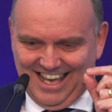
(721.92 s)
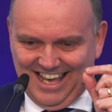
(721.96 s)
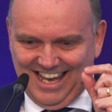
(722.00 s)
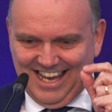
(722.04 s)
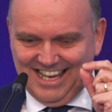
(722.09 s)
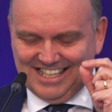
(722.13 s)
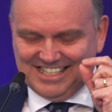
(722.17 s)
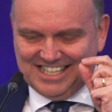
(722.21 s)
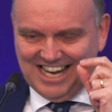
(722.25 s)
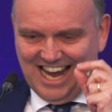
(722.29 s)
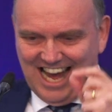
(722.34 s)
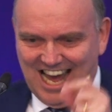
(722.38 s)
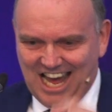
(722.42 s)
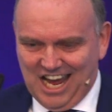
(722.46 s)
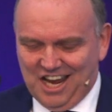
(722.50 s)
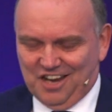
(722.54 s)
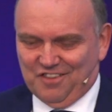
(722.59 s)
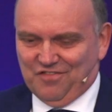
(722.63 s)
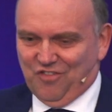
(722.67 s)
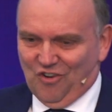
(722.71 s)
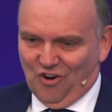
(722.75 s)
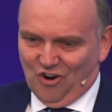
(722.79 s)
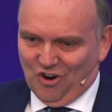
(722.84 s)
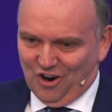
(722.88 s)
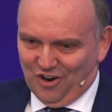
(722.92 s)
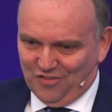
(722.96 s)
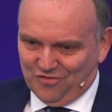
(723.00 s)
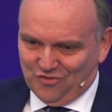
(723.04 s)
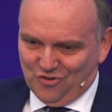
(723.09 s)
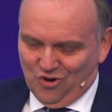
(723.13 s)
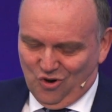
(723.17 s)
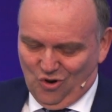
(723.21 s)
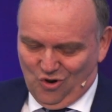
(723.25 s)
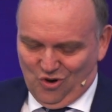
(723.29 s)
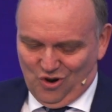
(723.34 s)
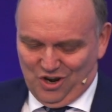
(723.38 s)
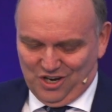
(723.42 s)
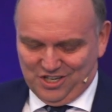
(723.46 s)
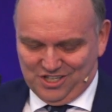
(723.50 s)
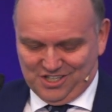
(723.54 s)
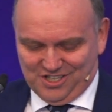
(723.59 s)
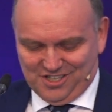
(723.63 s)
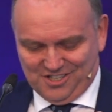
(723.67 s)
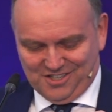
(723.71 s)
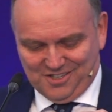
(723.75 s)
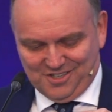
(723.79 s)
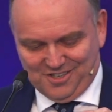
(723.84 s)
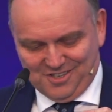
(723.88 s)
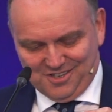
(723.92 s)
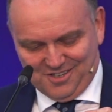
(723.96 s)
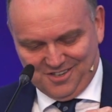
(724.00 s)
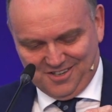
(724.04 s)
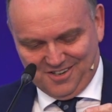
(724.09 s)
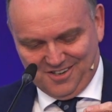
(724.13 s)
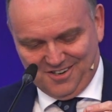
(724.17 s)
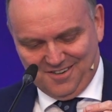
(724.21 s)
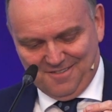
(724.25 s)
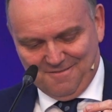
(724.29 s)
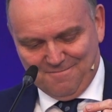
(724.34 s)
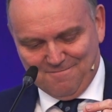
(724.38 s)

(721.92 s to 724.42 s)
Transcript: he died for, of course,